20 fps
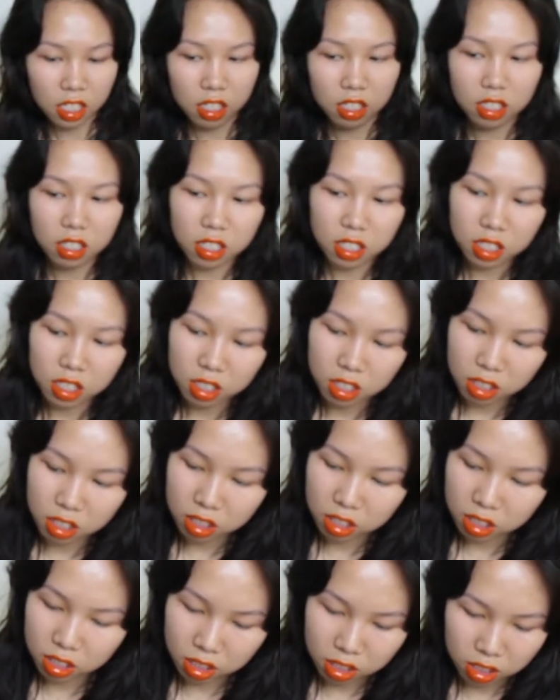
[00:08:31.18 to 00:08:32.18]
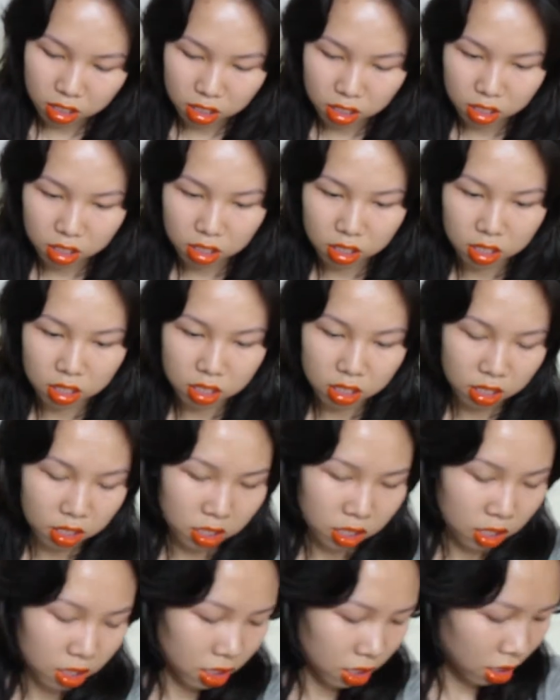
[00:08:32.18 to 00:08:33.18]

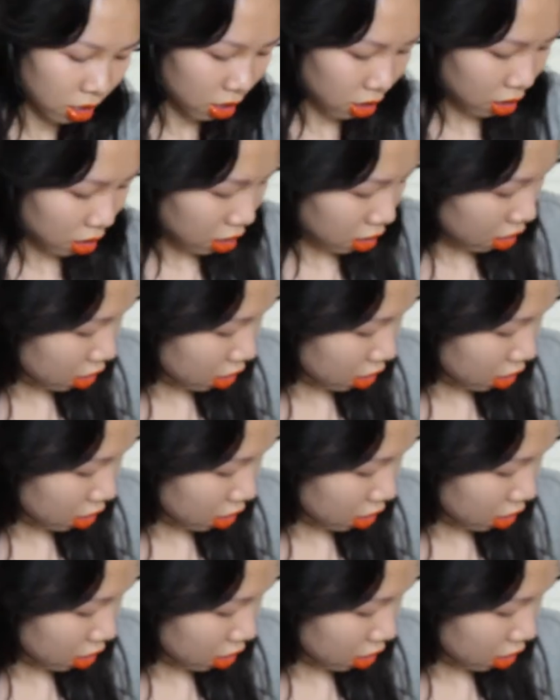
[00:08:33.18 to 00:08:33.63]
No words are spoken by the person on screen.